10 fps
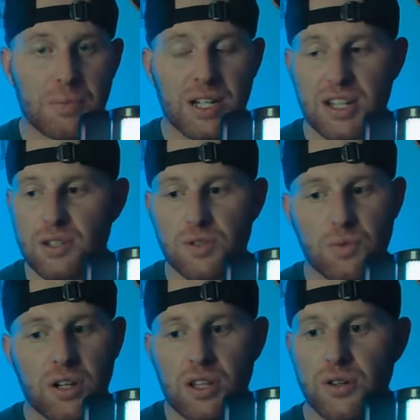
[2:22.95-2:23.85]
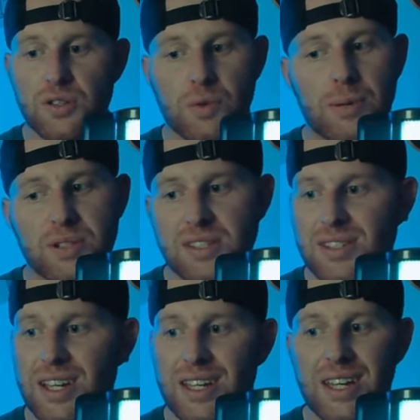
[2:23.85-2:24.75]
because it was one of those where I'm just
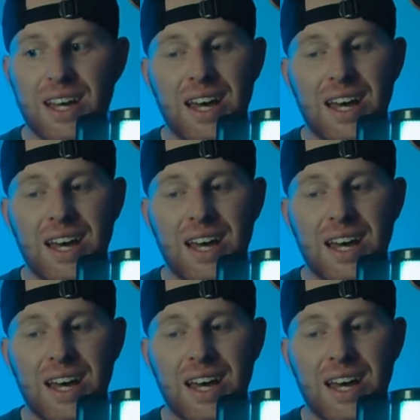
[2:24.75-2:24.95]
like,